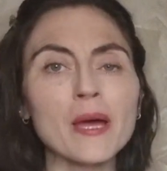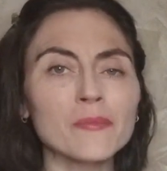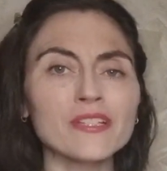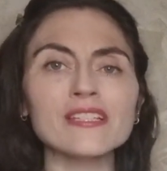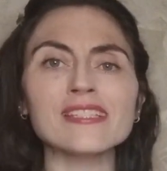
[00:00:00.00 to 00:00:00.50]

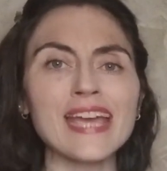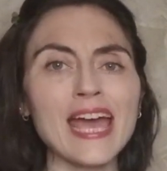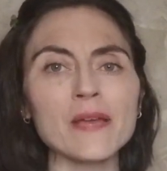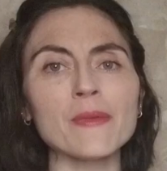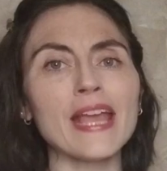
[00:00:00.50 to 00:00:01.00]
please
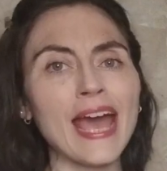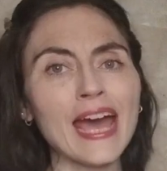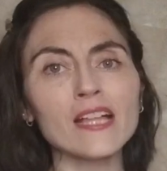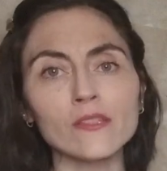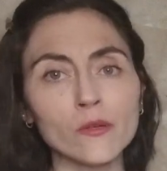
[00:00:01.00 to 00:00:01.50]
tag me
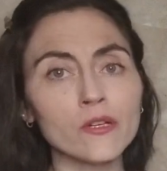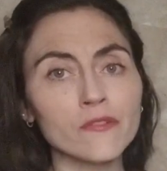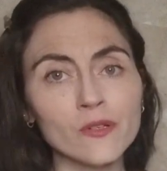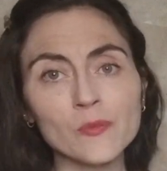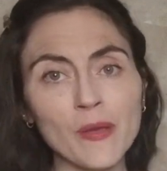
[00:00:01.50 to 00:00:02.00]
at Laura
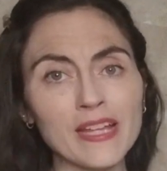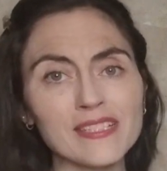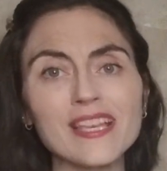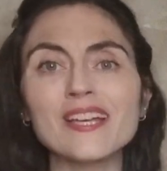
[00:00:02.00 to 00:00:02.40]
Rose Paints